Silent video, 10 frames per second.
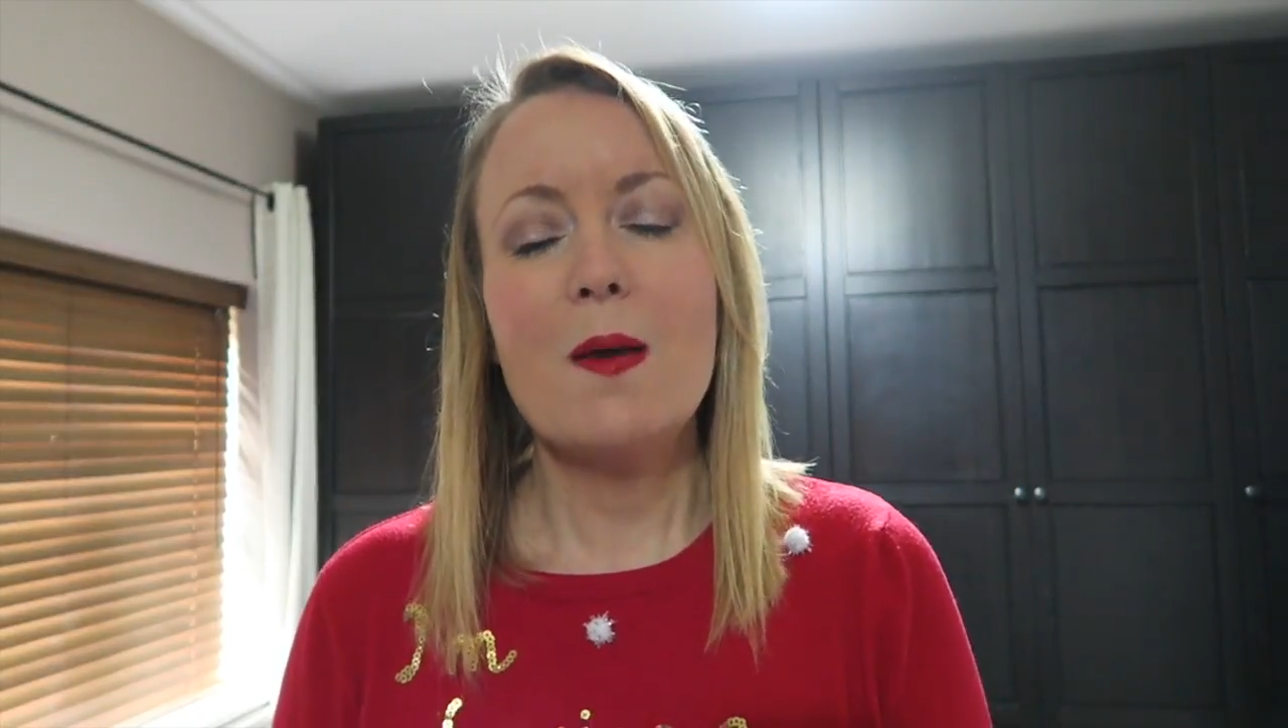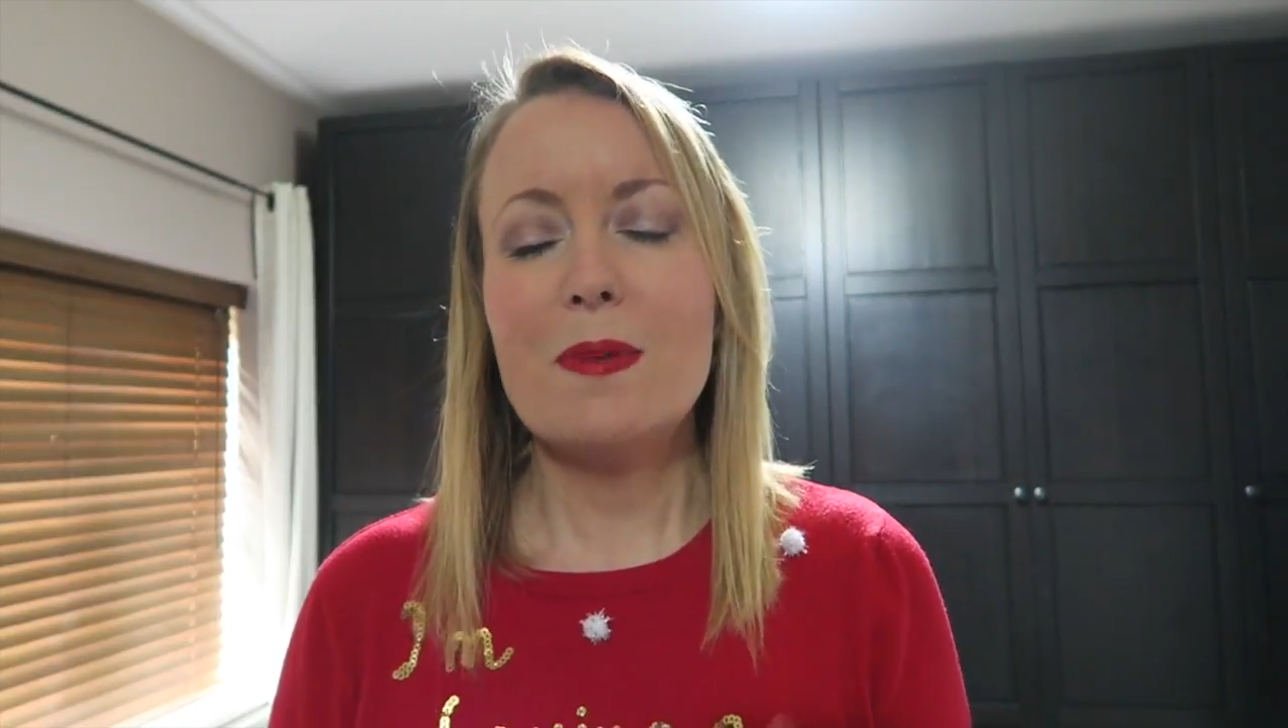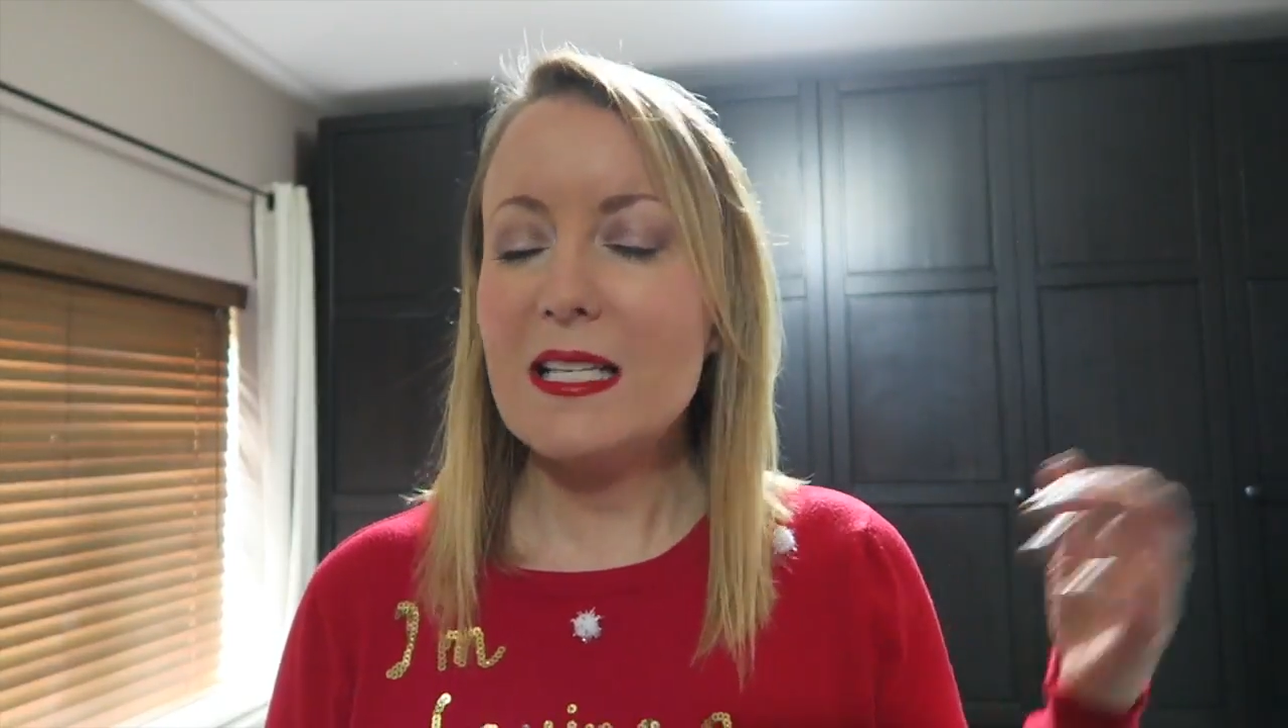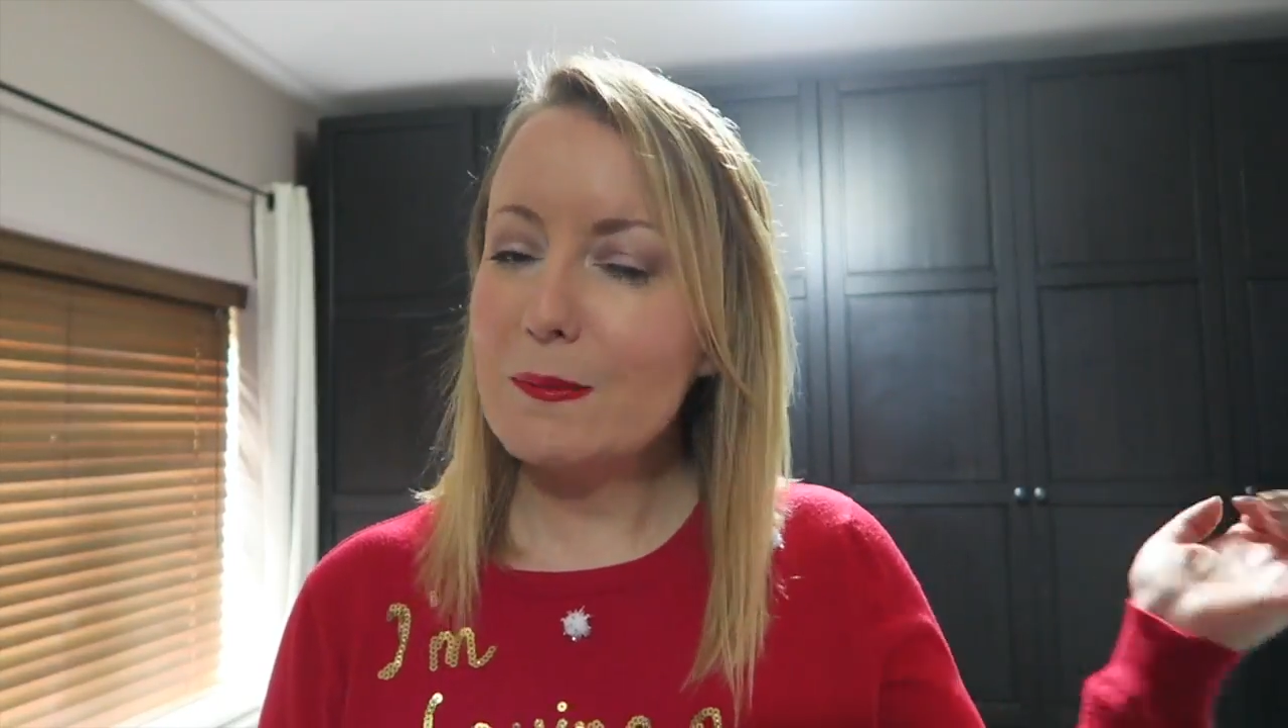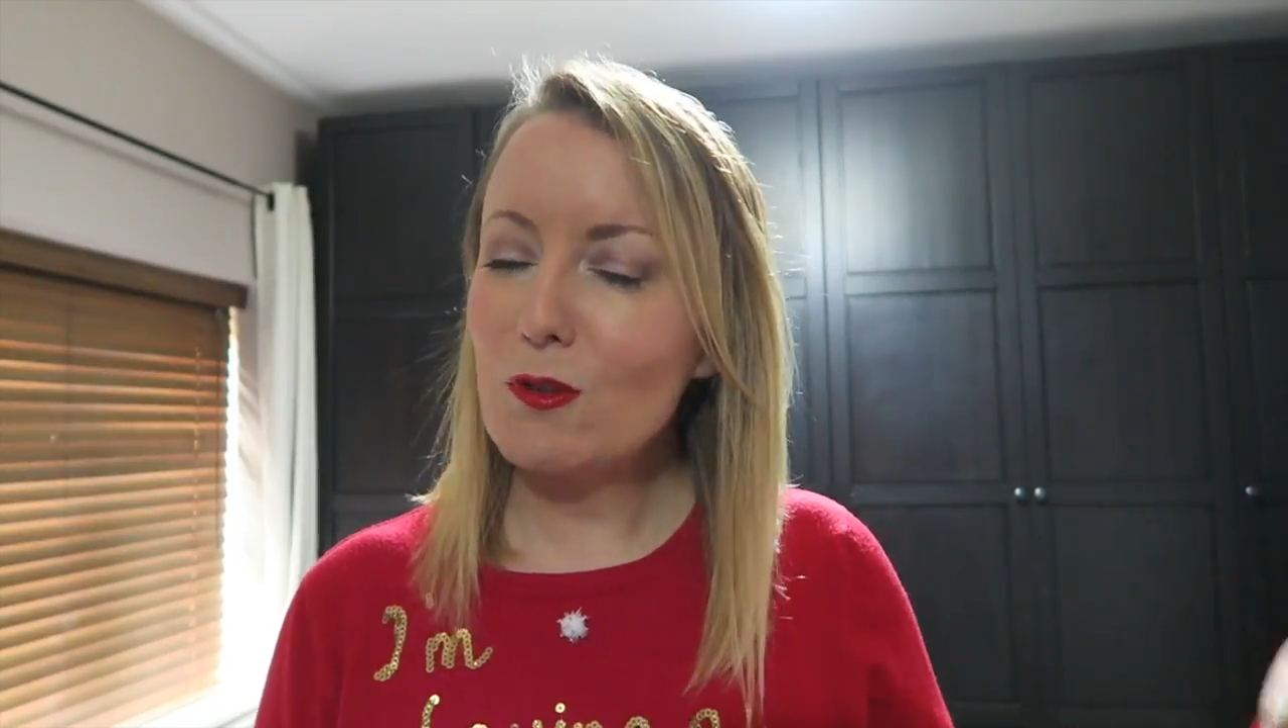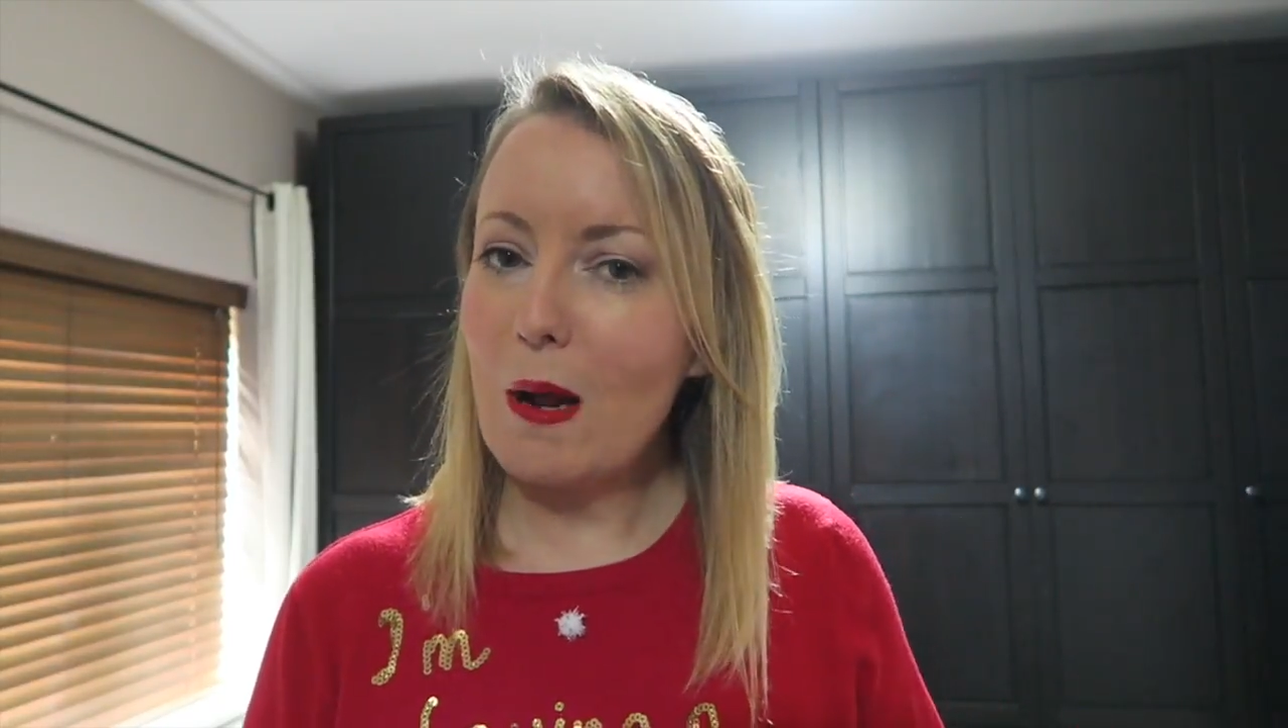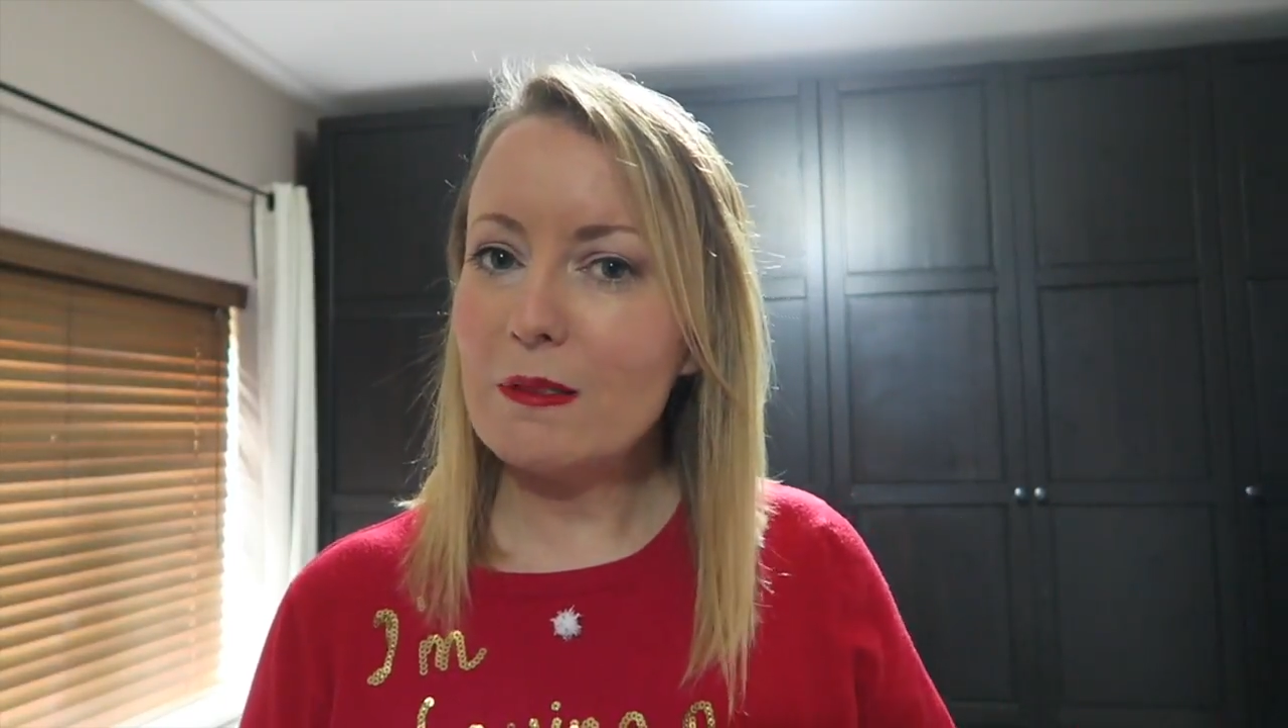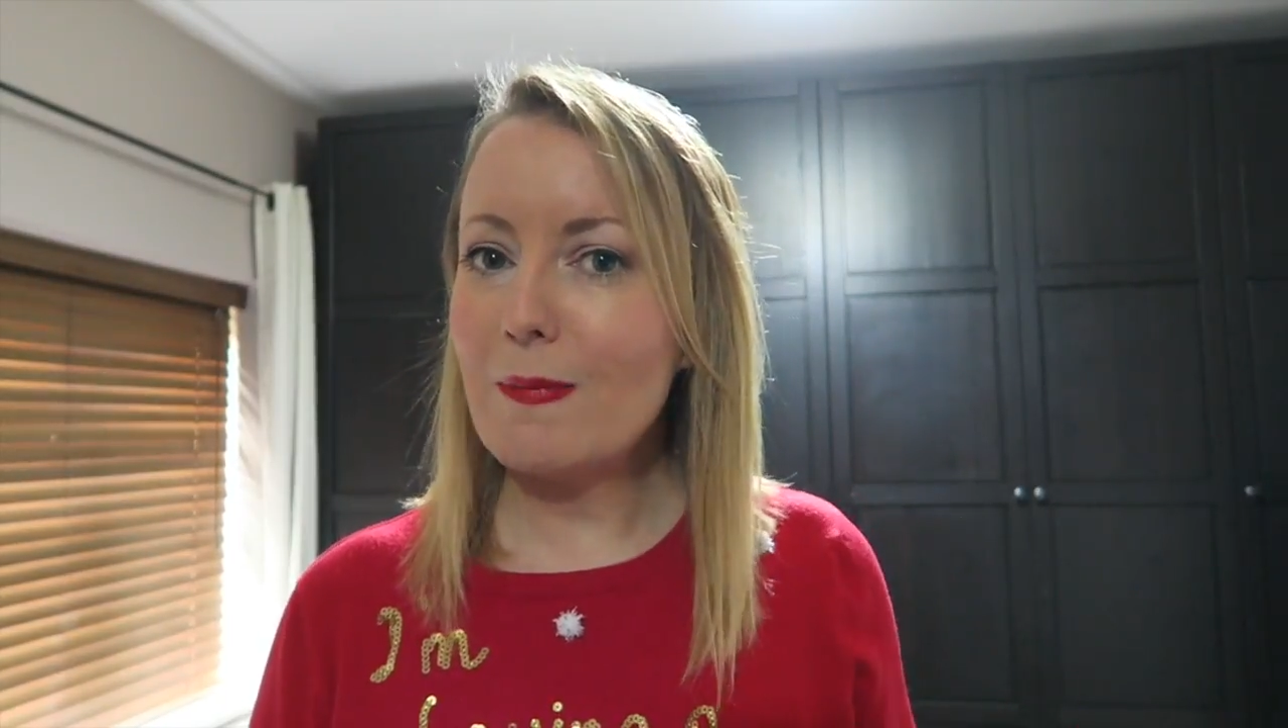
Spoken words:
Please subscribe